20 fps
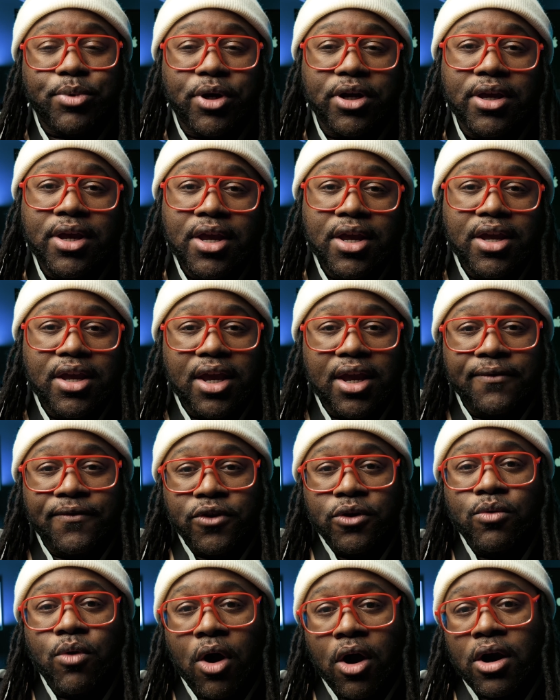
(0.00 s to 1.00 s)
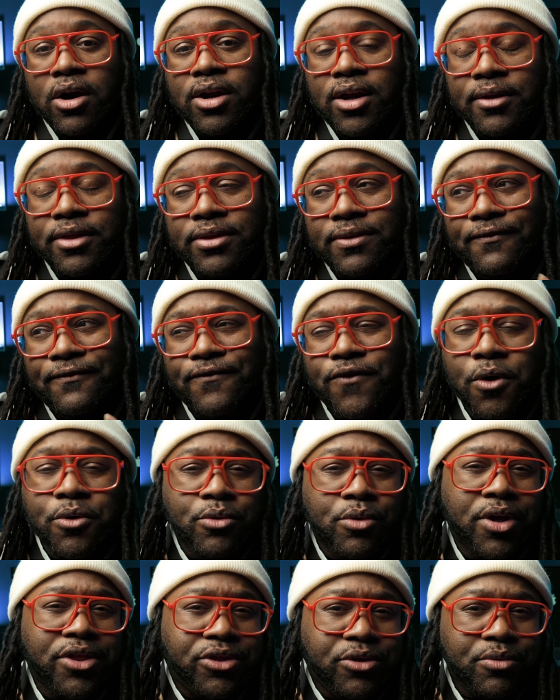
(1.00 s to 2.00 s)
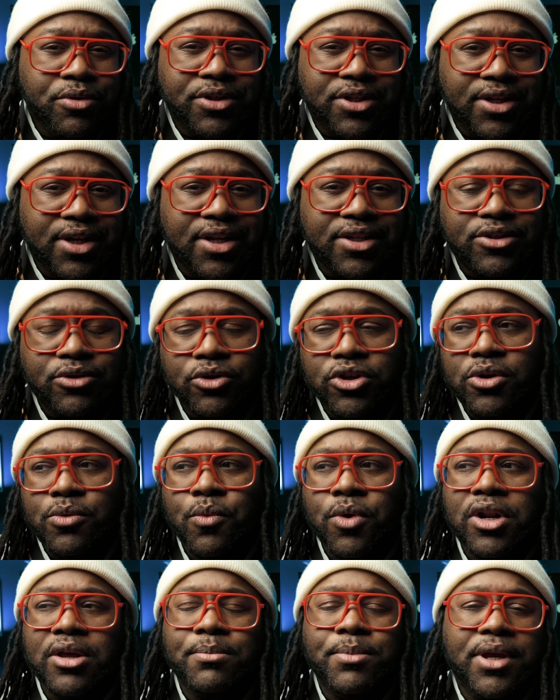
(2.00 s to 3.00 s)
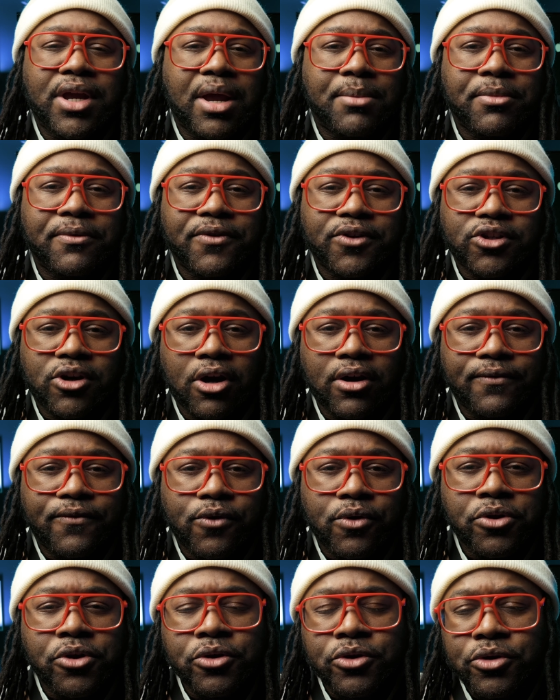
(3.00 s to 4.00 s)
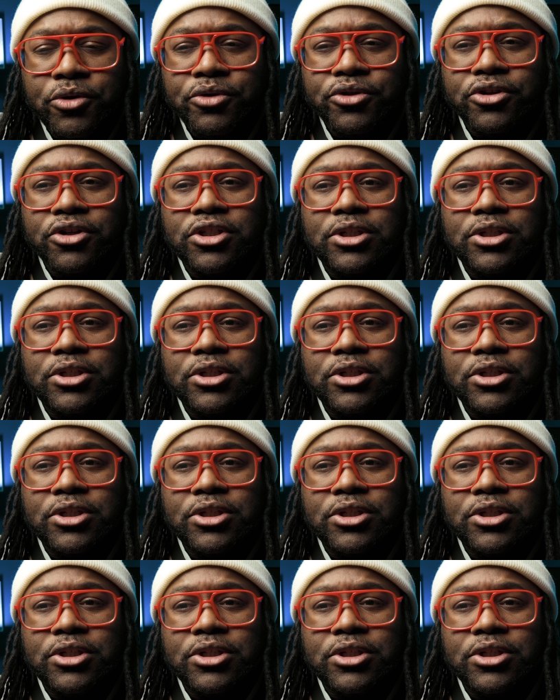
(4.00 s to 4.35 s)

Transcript: But if you are a photo enthusiast or you want to become a photographer or you use your